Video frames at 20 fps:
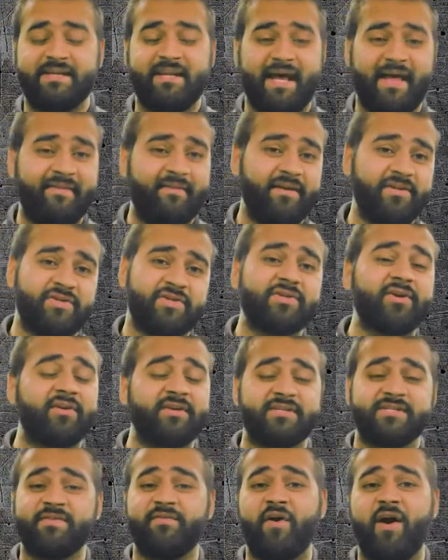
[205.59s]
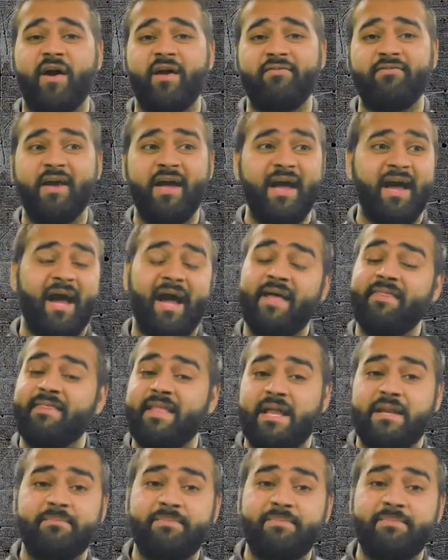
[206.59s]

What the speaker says: and they're just going to survive and then